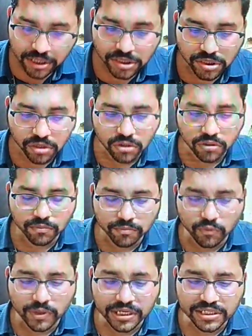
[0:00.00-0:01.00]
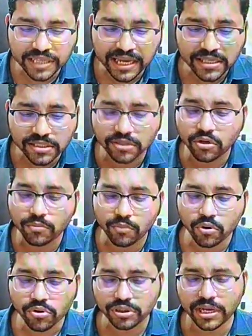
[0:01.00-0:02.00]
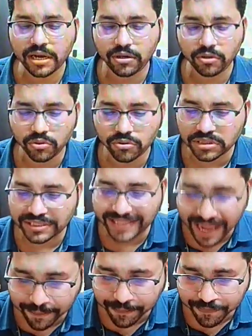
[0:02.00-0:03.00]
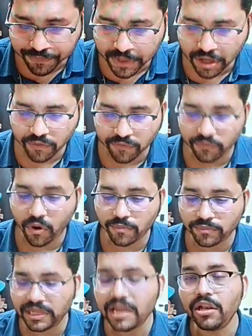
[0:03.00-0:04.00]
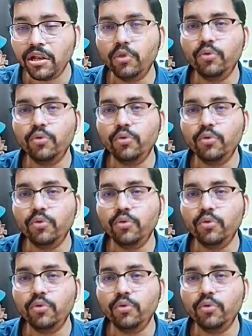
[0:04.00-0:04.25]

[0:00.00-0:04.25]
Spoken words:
So what it says, no more shall rouse them from the